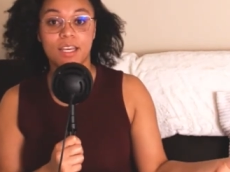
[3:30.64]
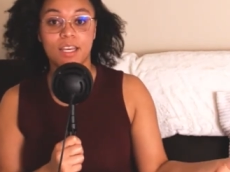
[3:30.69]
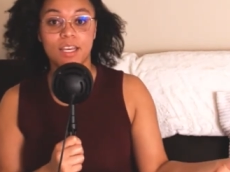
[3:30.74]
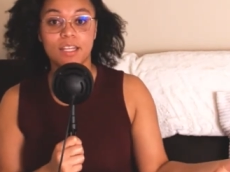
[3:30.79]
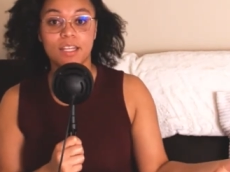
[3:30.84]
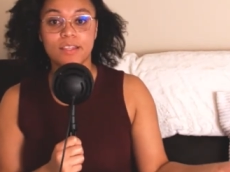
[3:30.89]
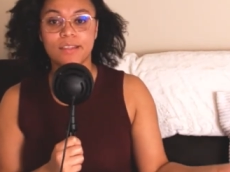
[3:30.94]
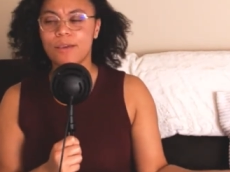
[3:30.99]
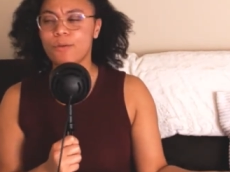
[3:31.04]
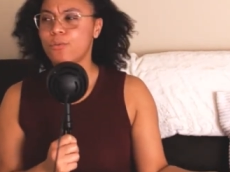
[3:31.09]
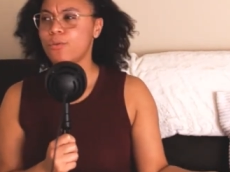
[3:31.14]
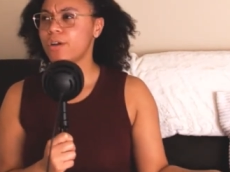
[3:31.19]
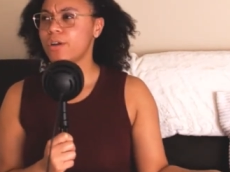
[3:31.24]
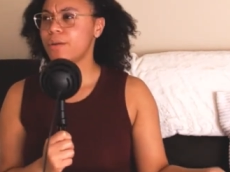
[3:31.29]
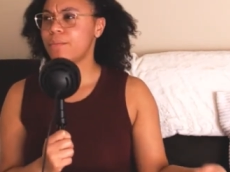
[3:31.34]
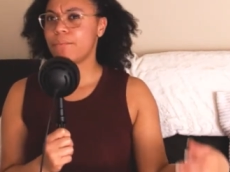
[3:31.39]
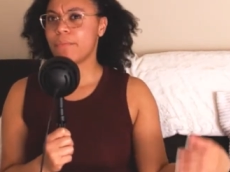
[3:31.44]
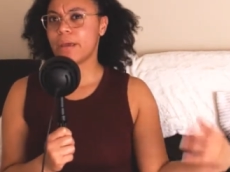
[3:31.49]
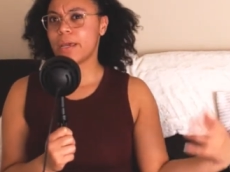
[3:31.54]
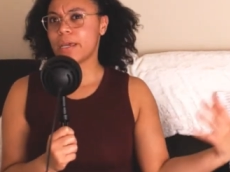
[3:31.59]
they want to
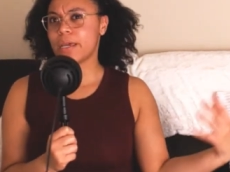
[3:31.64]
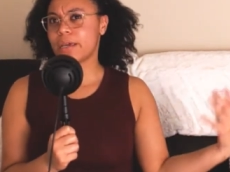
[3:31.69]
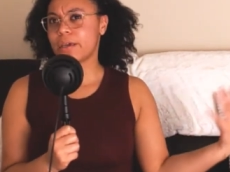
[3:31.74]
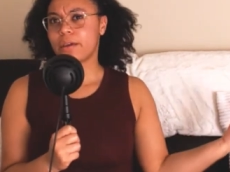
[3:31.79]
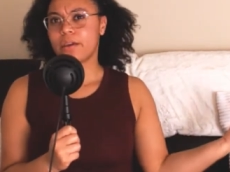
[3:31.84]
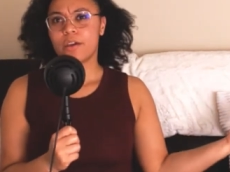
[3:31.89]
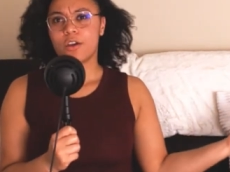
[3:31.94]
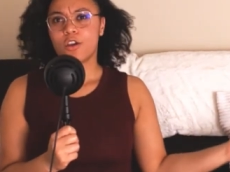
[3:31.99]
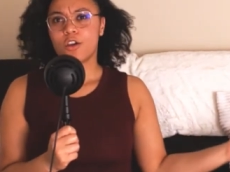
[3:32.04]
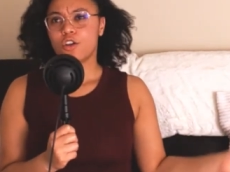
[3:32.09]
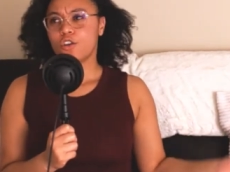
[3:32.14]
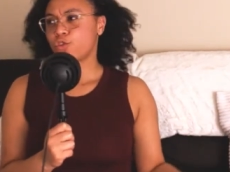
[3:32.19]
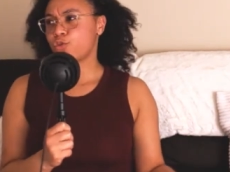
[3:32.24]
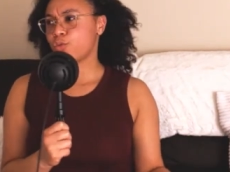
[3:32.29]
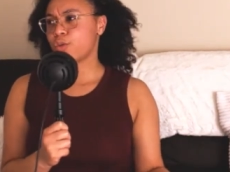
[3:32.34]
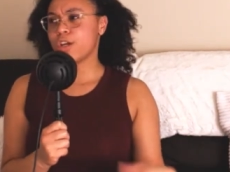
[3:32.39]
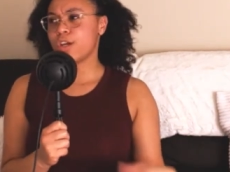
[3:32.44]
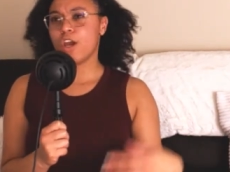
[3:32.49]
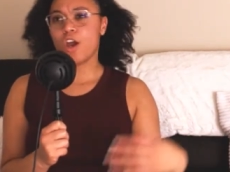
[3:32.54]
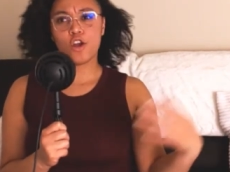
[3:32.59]
make
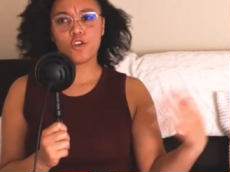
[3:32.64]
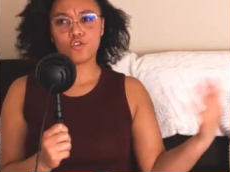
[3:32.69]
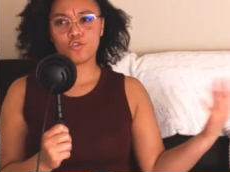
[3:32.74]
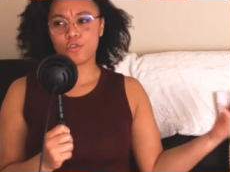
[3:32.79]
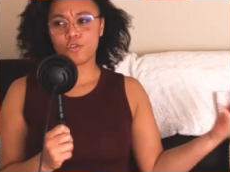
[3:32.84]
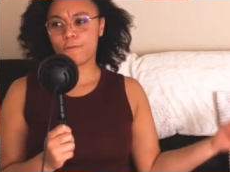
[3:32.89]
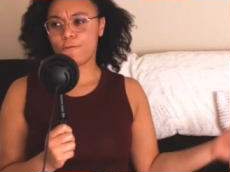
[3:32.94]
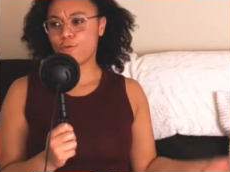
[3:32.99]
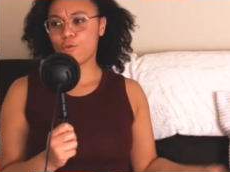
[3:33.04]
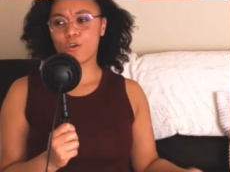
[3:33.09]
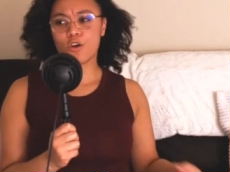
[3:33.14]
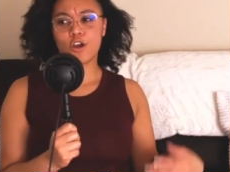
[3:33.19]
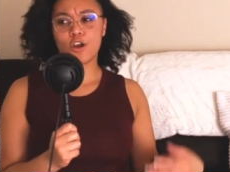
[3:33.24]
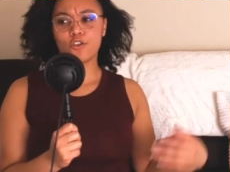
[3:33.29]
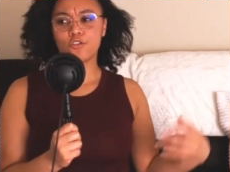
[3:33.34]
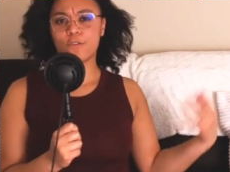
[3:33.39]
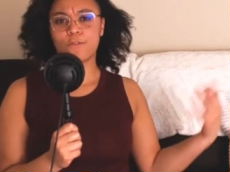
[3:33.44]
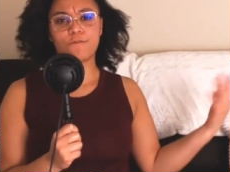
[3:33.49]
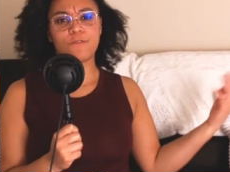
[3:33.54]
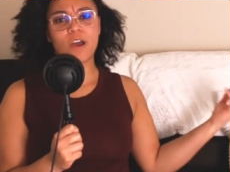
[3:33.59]
$300,
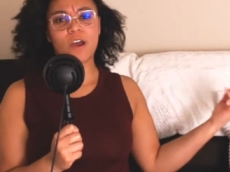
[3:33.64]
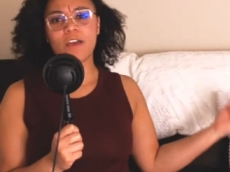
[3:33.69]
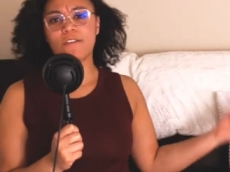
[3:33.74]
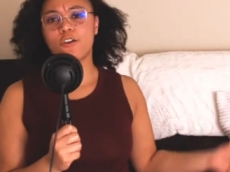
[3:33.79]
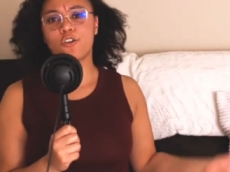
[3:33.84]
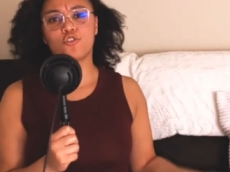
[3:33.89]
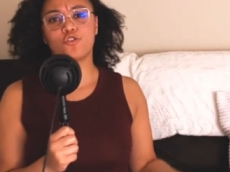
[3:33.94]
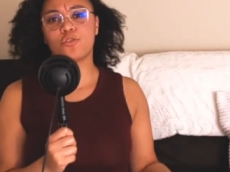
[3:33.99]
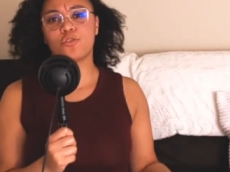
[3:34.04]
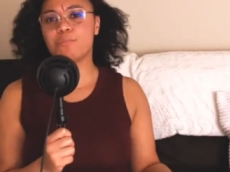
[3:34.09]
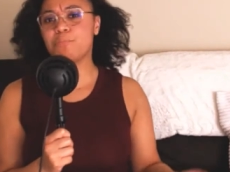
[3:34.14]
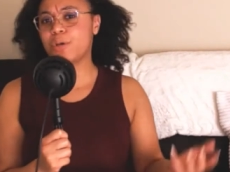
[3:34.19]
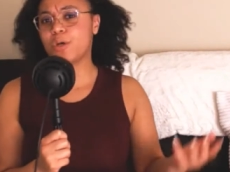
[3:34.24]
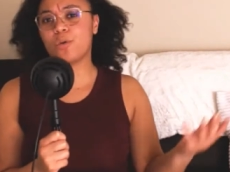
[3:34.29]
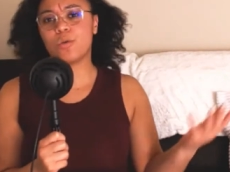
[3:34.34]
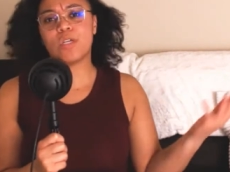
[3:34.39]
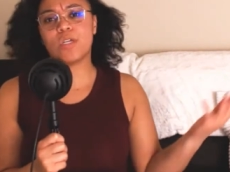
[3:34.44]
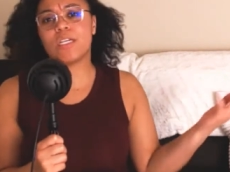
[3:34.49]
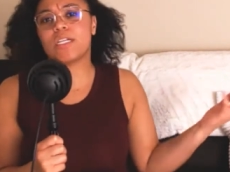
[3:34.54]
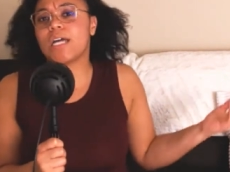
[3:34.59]
$400, $500
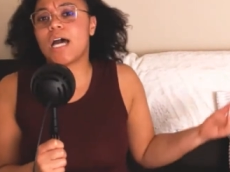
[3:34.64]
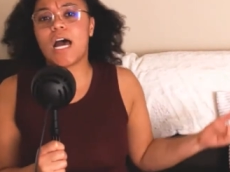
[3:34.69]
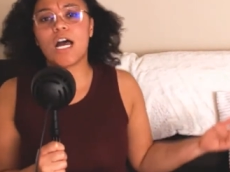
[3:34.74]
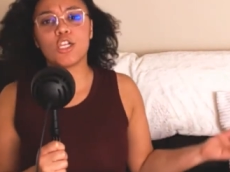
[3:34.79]
billion.